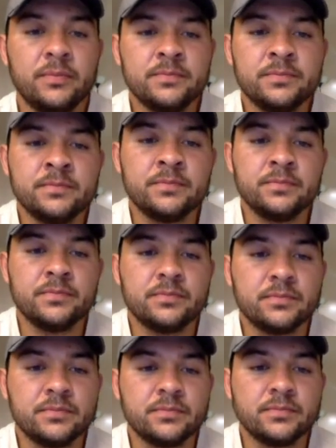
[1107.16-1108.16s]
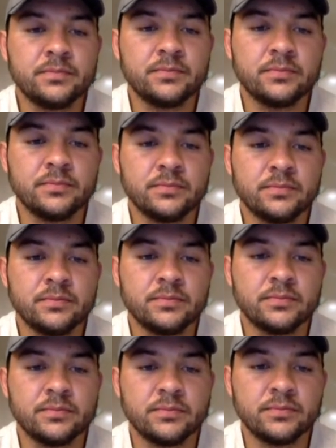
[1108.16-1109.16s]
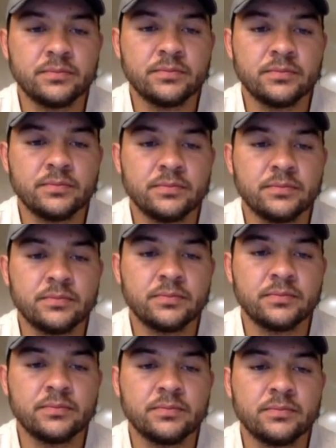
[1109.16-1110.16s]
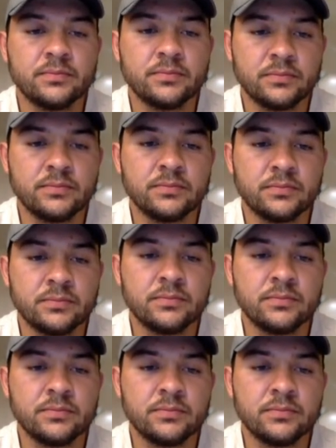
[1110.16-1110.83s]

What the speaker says: This person isn't speaking.